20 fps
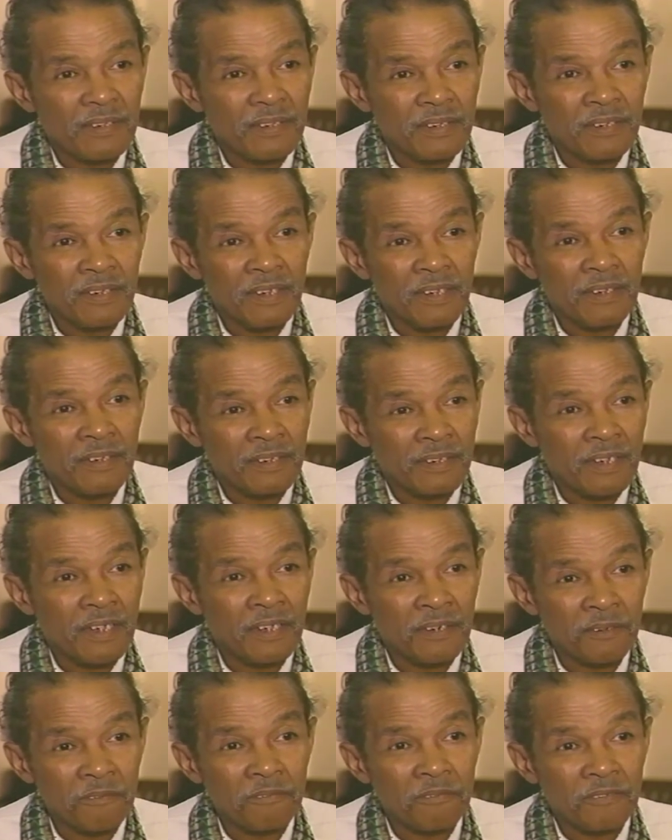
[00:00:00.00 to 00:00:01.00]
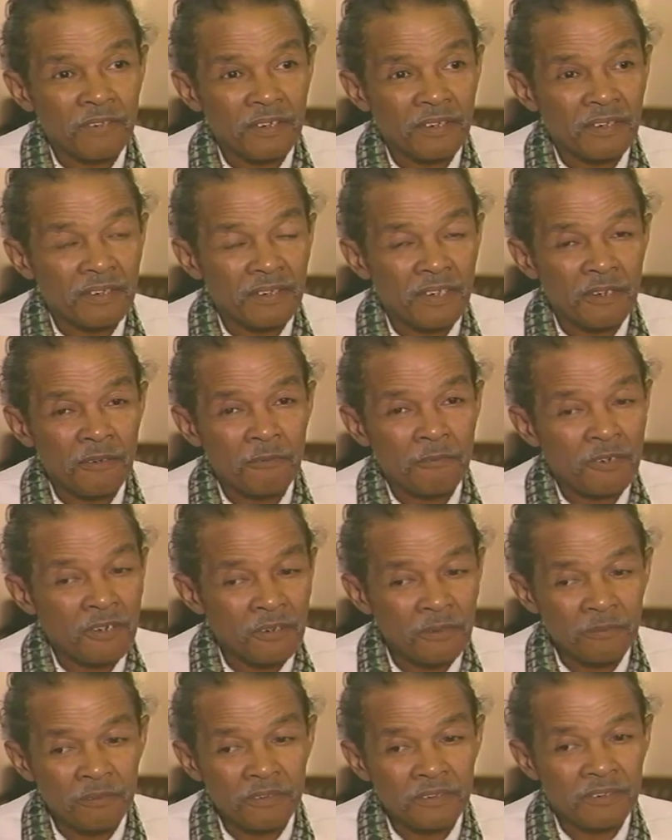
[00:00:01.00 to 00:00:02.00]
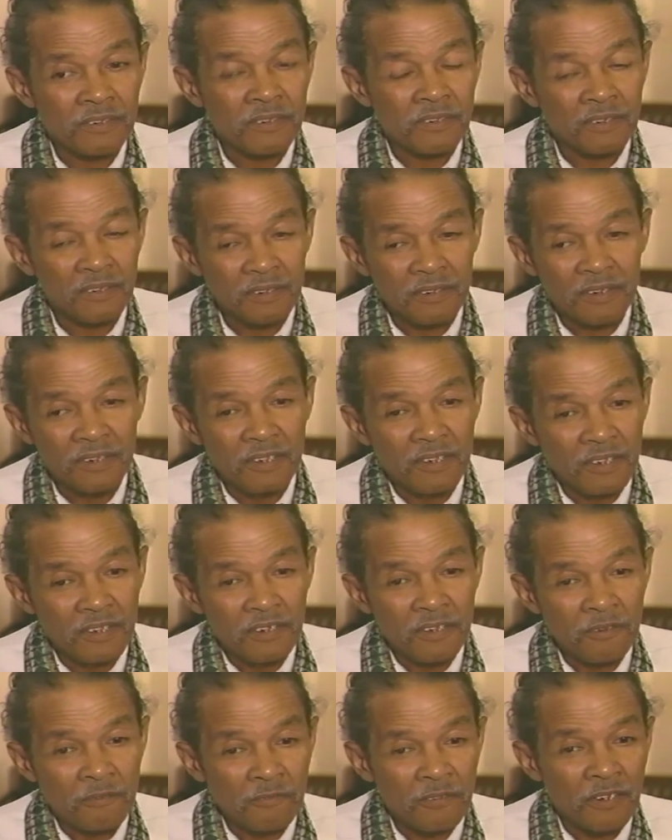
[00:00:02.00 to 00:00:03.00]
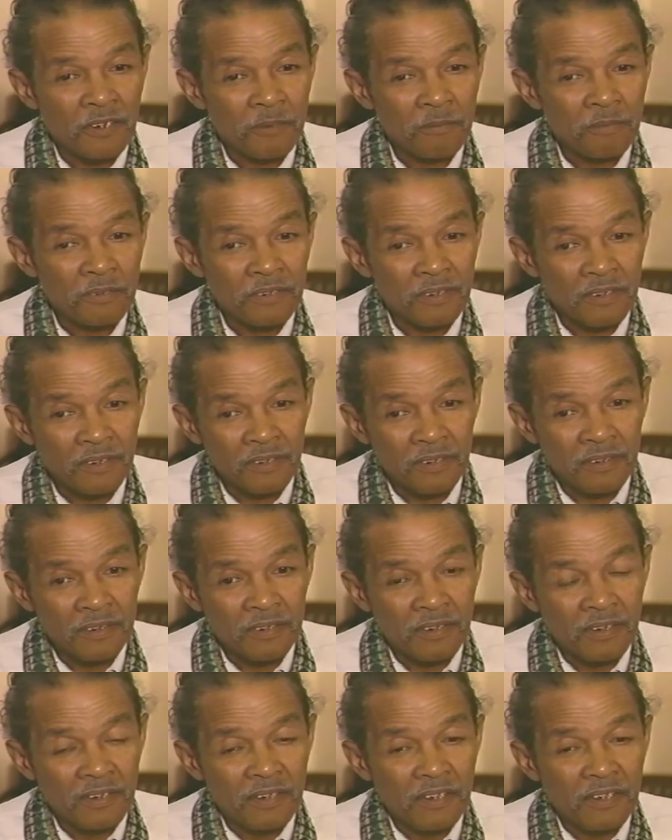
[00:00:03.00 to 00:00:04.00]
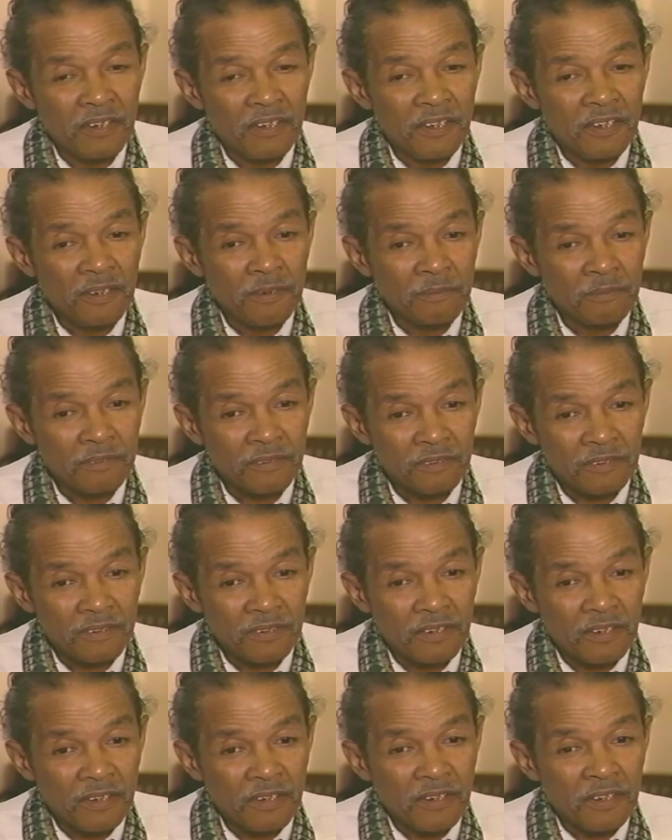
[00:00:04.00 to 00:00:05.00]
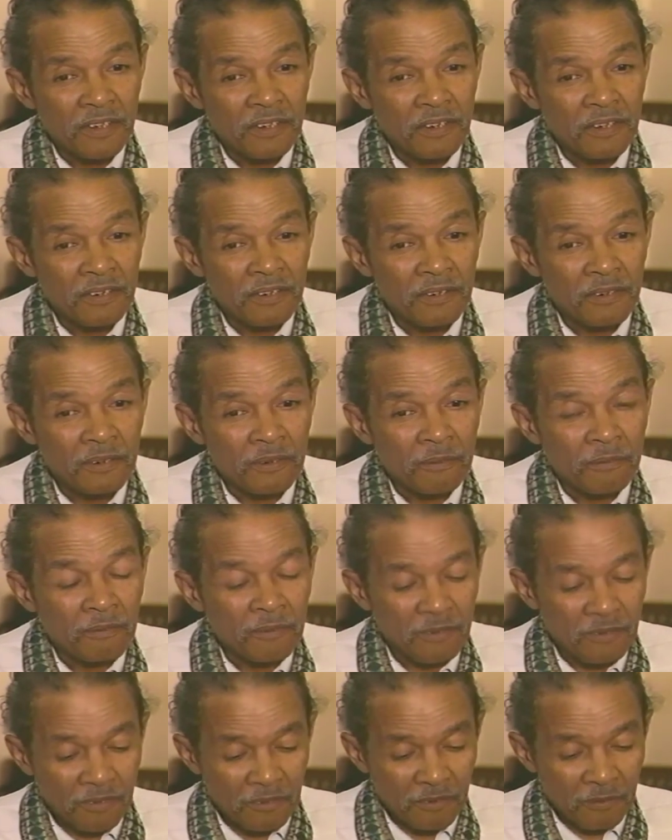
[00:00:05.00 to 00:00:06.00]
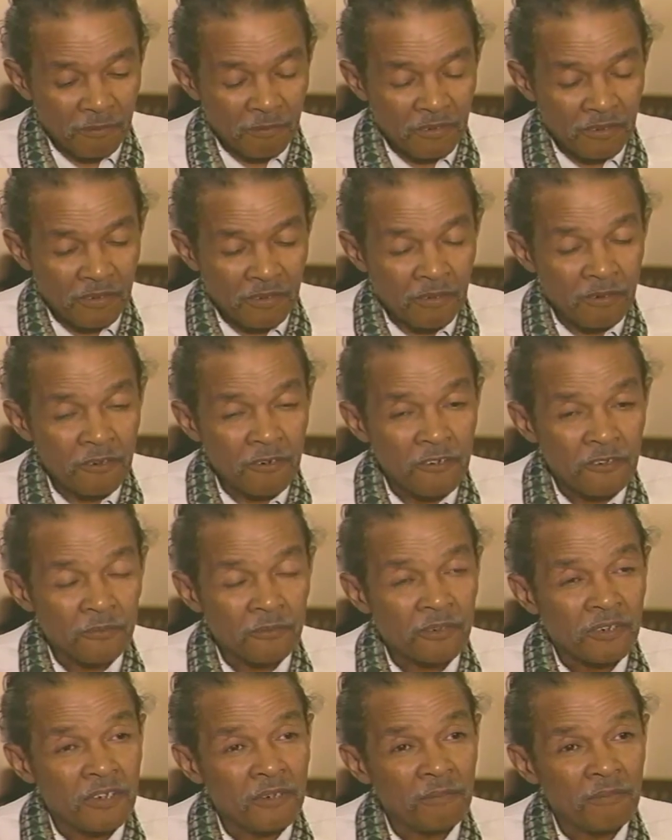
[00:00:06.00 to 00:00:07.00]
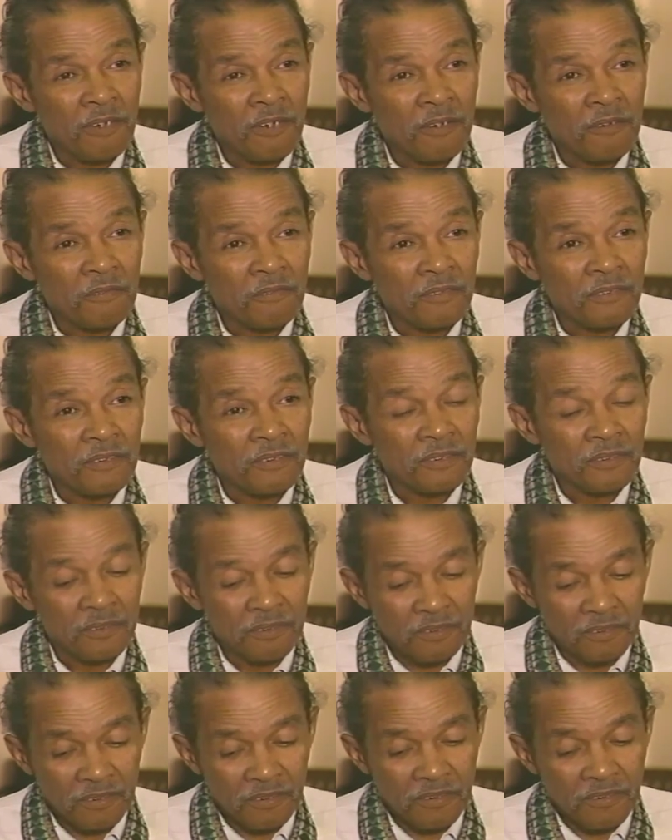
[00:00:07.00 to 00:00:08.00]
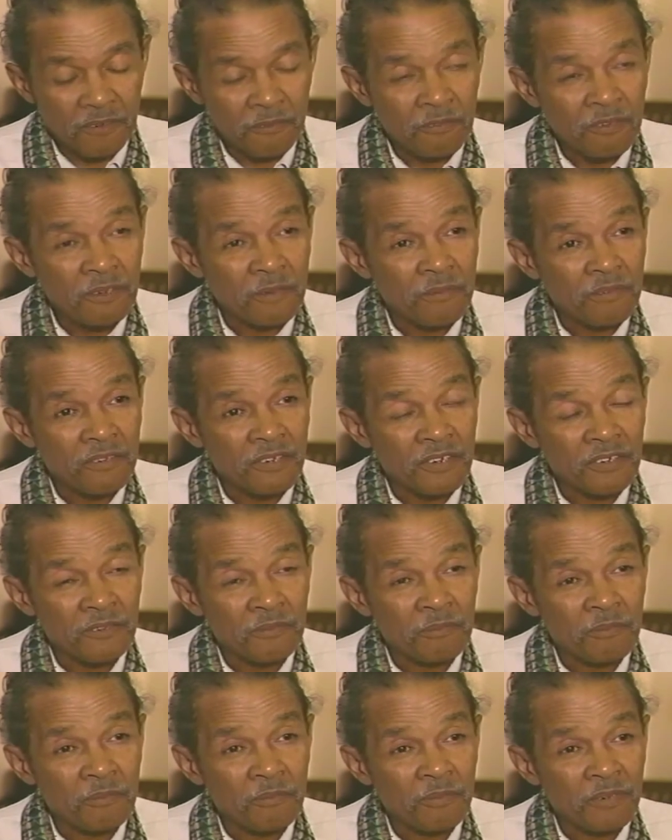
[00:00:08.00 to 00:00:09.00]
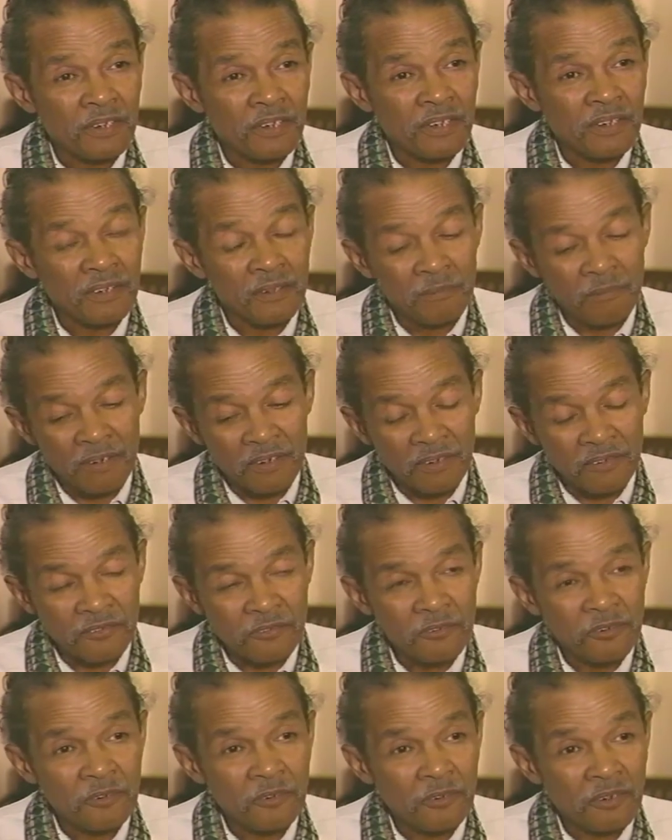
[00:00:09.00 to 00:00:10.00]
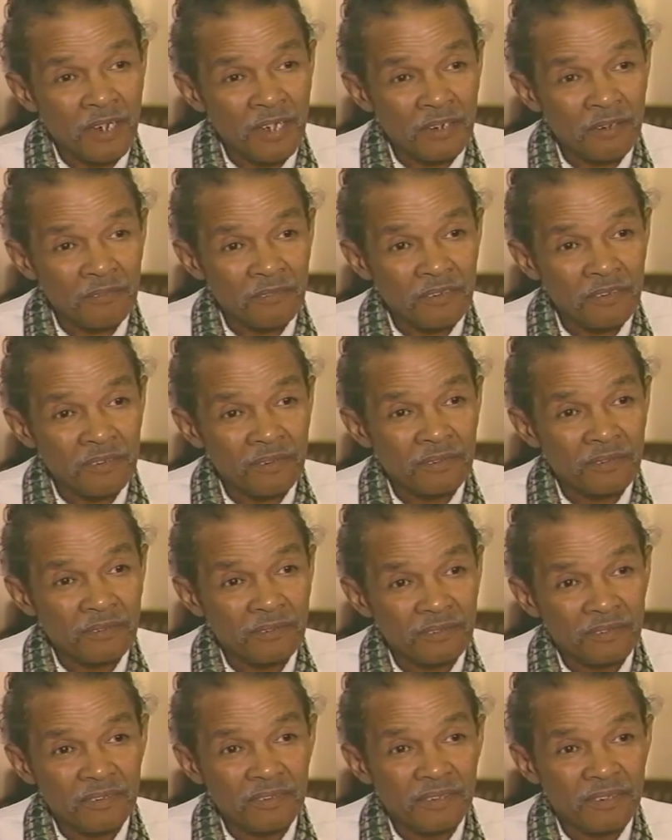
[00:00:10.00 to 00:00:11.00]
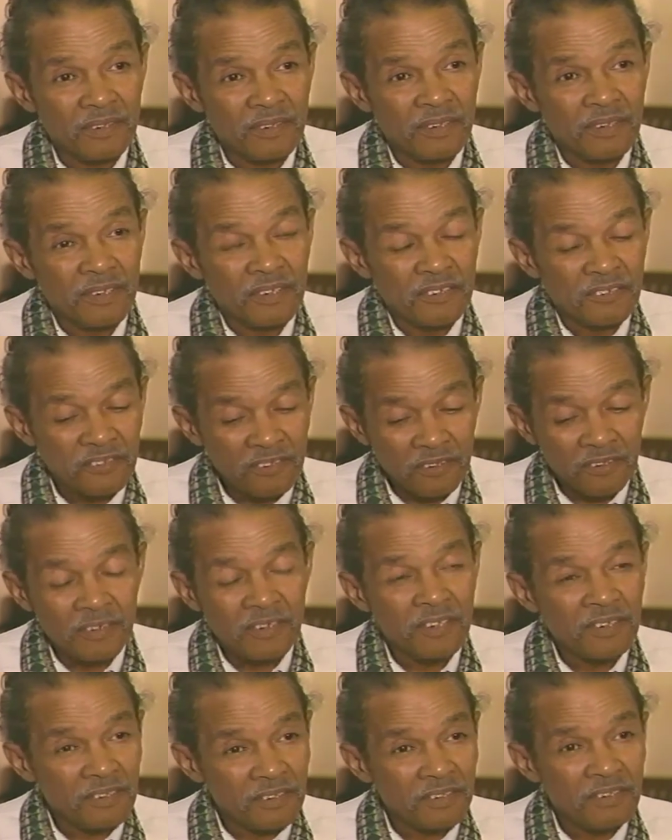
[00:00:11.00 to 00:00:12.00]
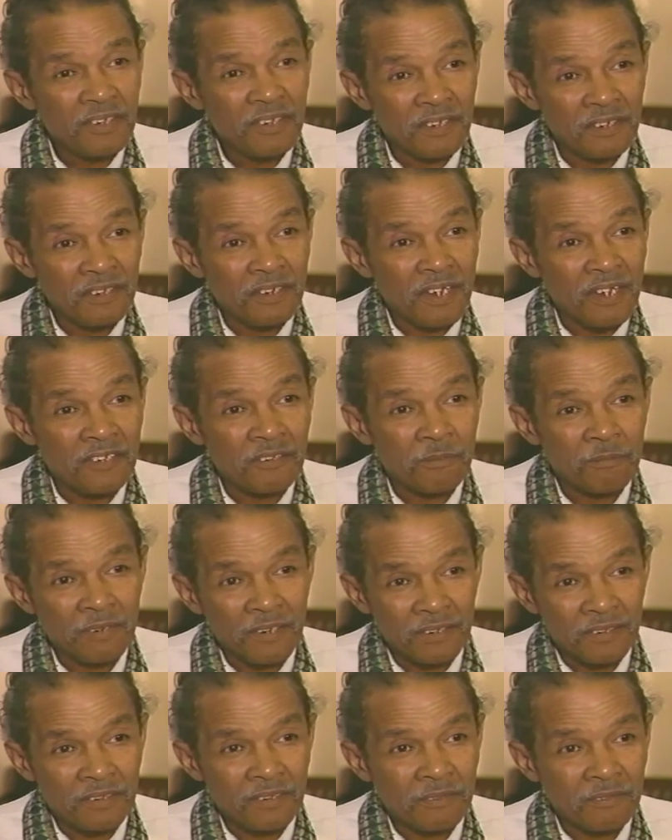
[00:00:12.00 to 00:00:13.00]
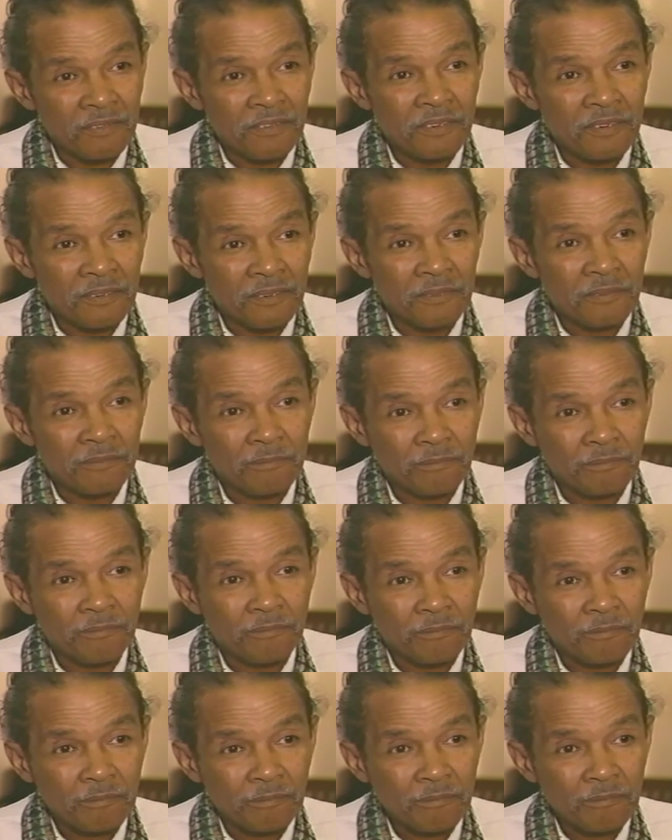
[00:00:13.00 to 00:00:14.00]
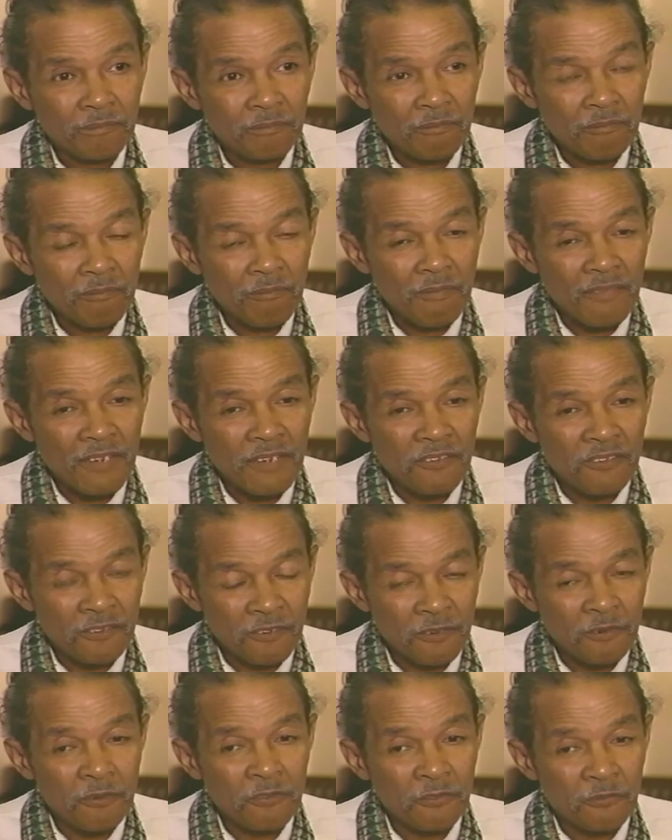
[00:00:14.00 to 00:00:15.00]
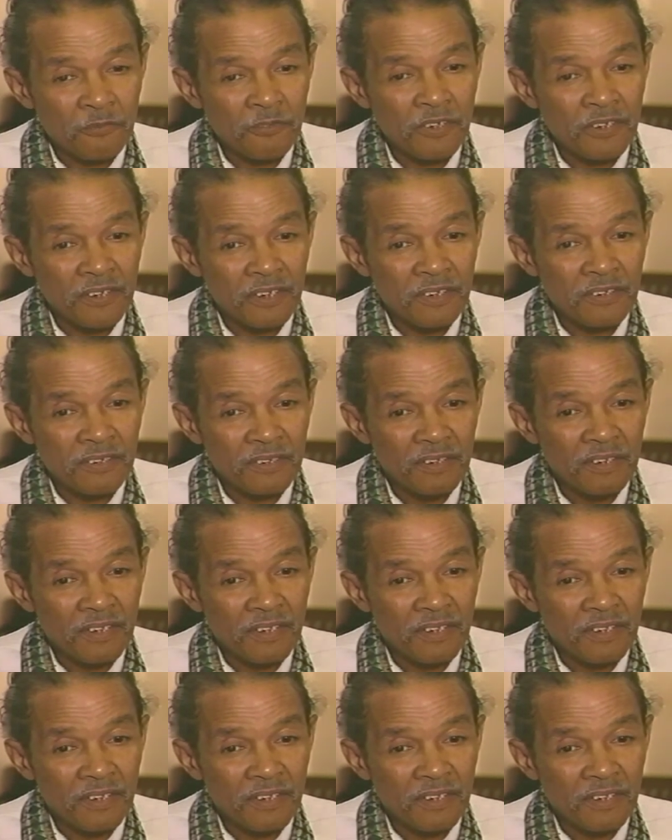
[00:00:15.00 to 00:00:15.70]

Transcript: It had that kind of effect. And Ray was uh, developing then he was that uh, we, the horns would come off and the rhythm section would play and they'd make a trio out of it, you know. Still entertaining aspects of it, you know. So it was fun. That's,